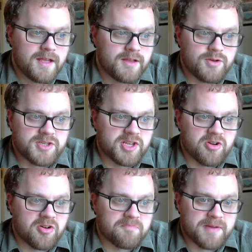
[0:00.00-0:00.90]
using
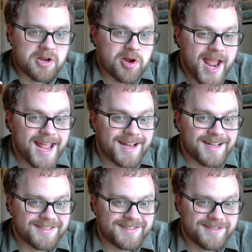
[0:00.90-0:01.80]
your bare
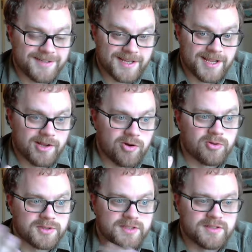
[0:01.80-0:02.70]
hands, digging
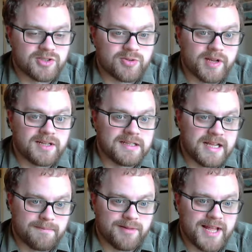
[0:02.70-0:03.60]
holes in the soil
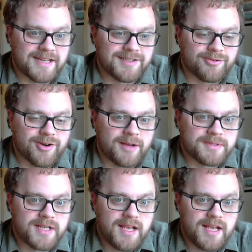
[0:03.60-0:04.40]
and planting crops,